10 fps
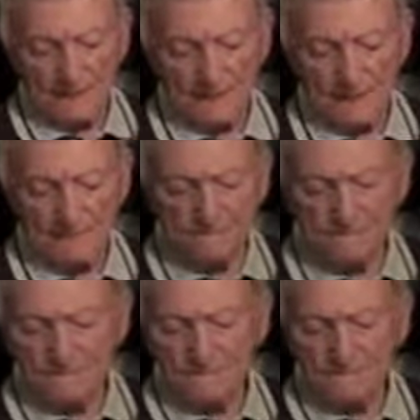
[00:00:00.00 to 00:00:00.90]

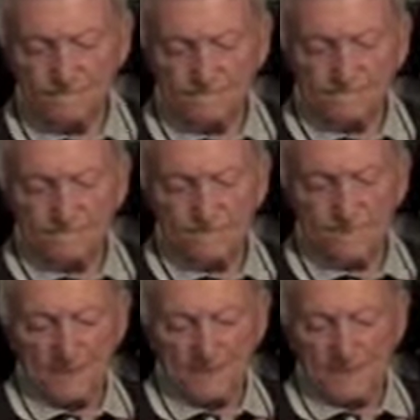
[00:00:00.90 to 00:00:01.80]
Um,
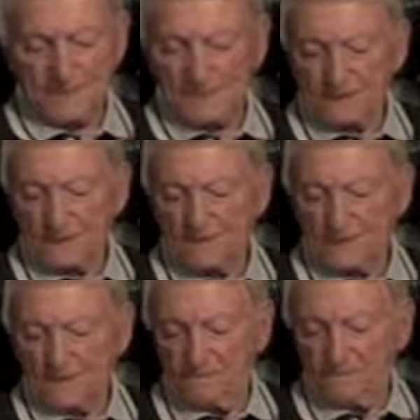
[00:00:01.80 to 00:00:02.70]
let's see,
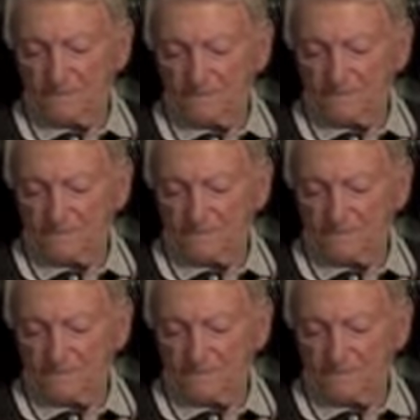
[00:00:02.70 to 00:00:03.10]
bottom,